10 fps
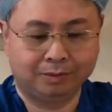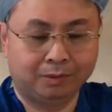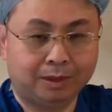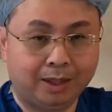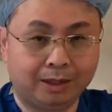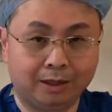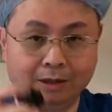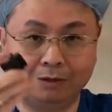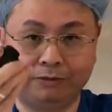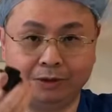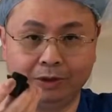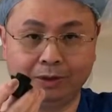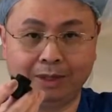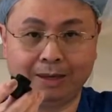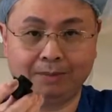We take our
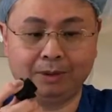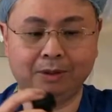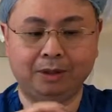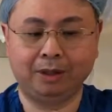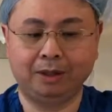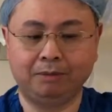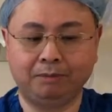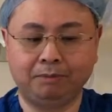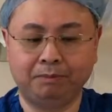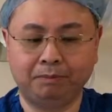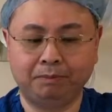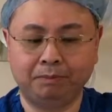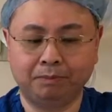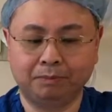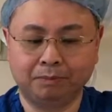filter adapter and
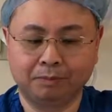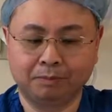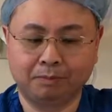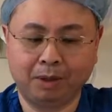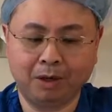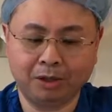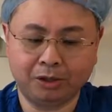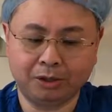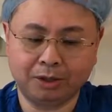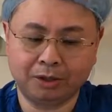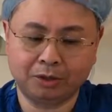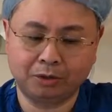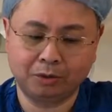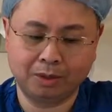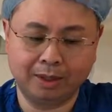partially
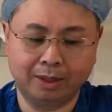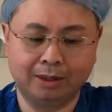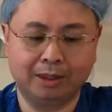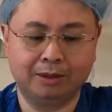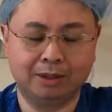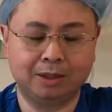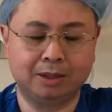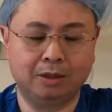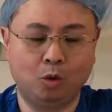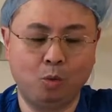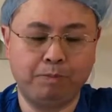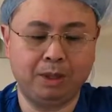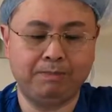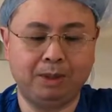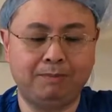screw it in. Now this is an
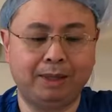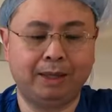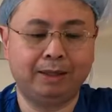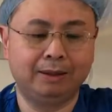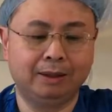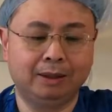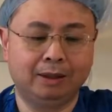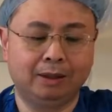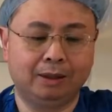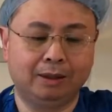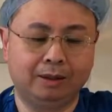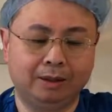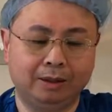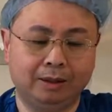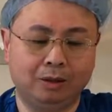OPP bag.
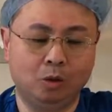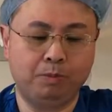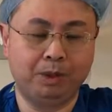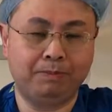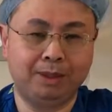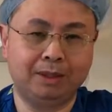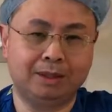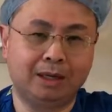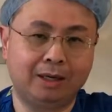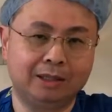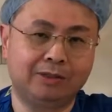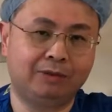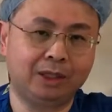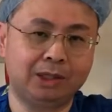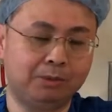OPP is not as
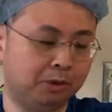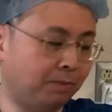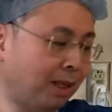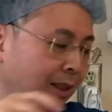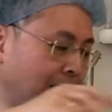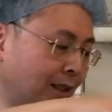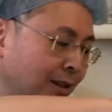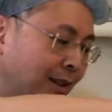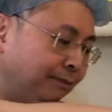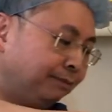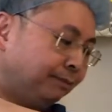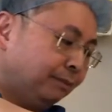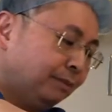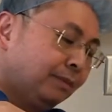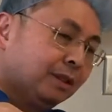flexible as polyethylene,
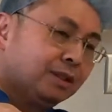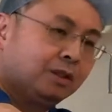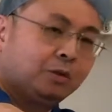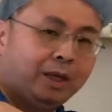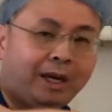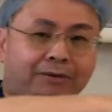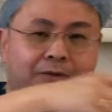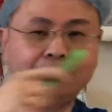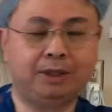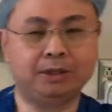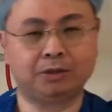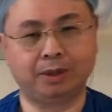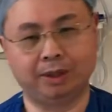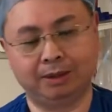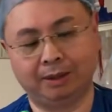so we have to
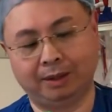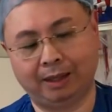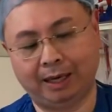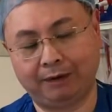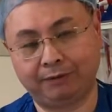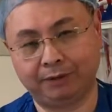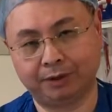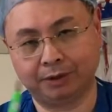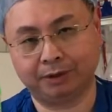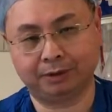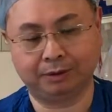fenestrate it after